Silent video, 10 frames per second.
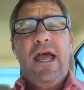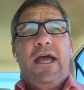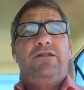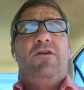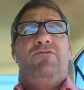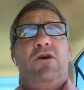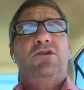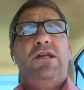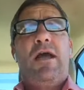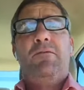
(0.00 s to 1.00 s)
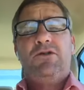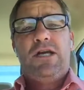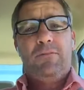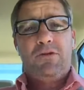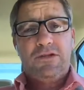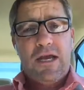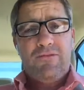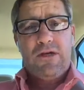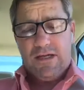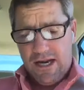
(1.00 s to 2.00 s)
In 1 Samuel chapter
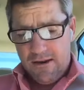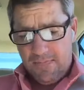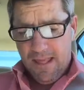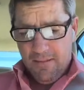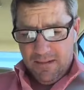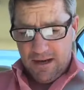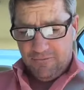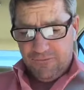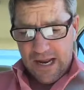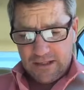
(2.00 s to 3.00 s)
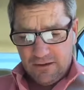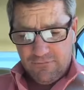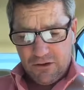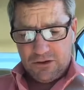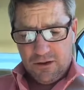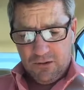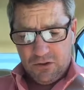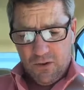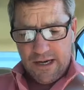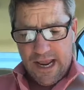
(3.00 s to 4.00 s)
17, matter of fact, in verse number
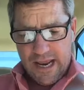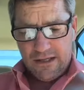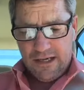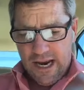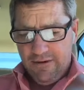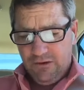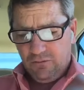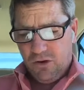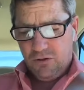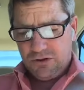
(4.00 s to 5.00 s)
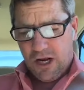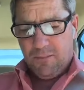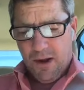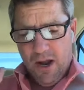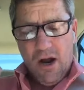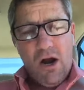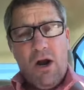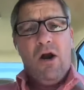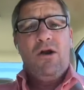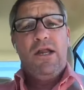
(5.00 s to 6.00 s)
20, and David rose up
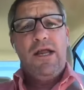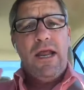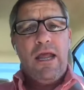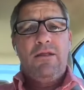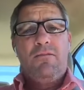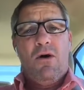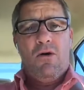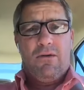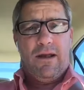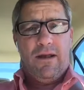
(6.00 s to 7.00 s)
early in the morning.